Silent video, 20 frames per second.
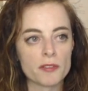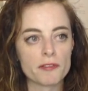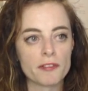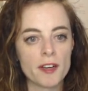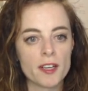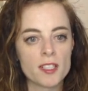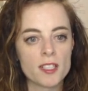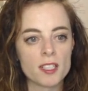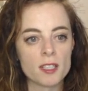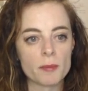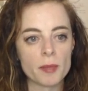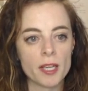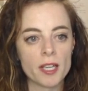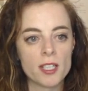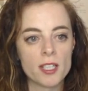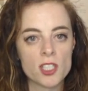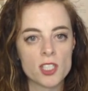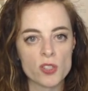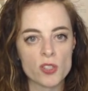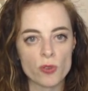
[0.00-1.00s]
I'm just
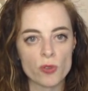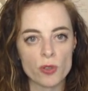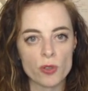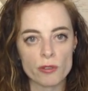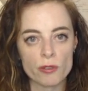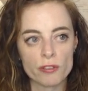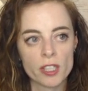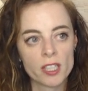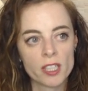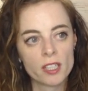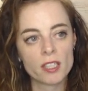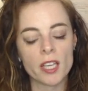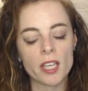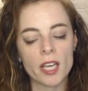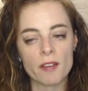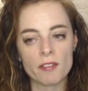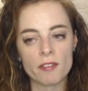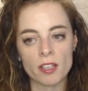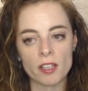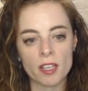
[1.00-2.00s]
refreshing the page to sort of
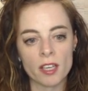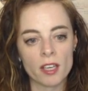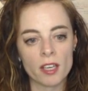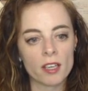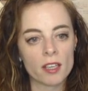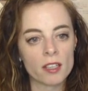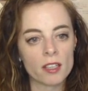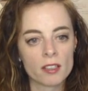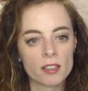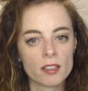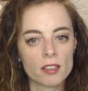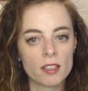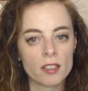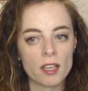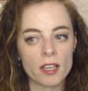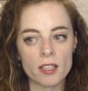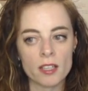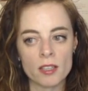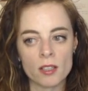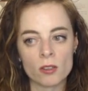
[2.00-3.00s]
give it a kick,
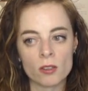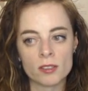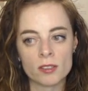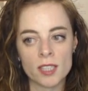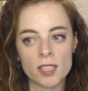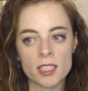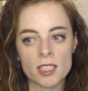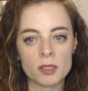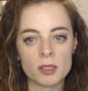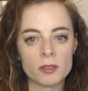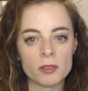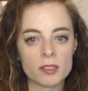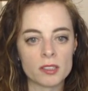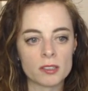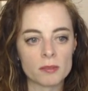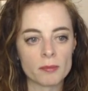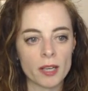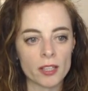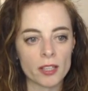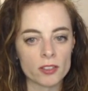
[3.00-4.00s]
like in the old days
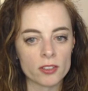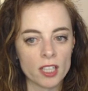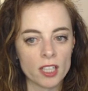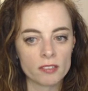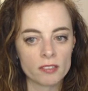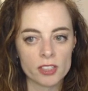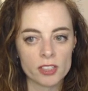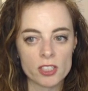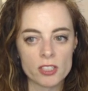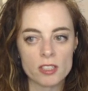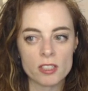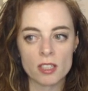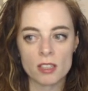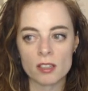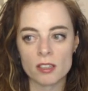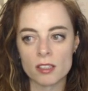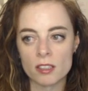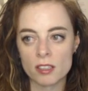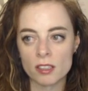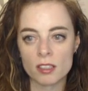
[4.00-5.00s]
when you would smack your
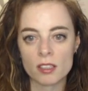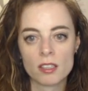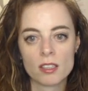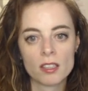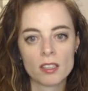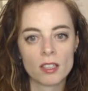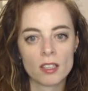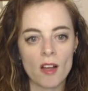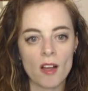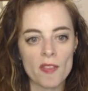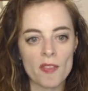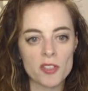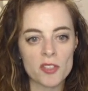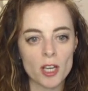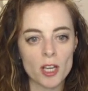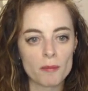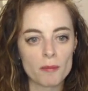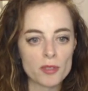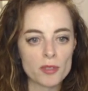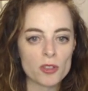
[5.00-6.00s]
television on
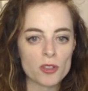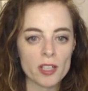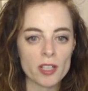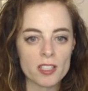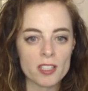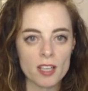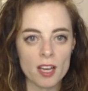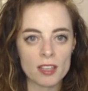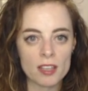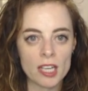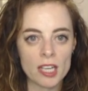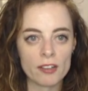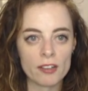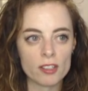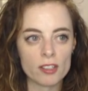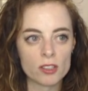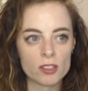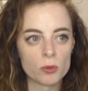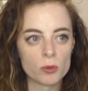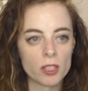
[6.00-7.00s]
the top to try to
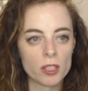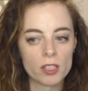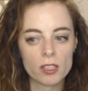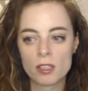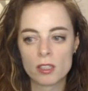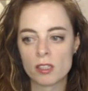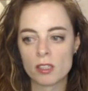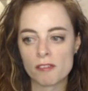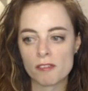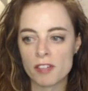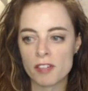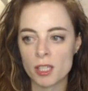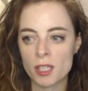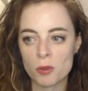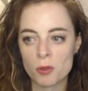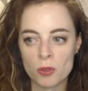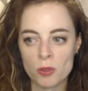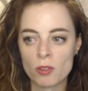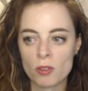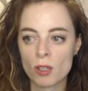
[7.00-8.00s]
get the aerial to work,
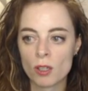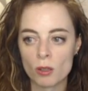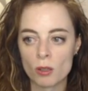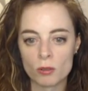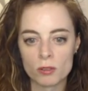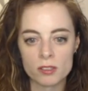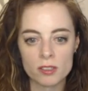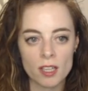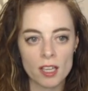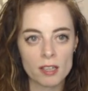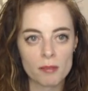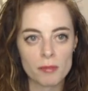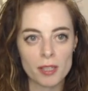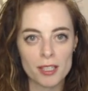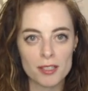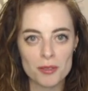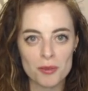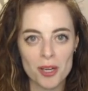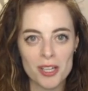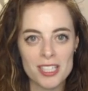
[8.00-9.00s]
if anyone old
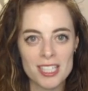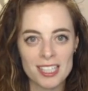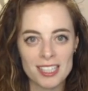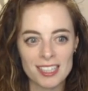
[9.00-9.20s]
like me is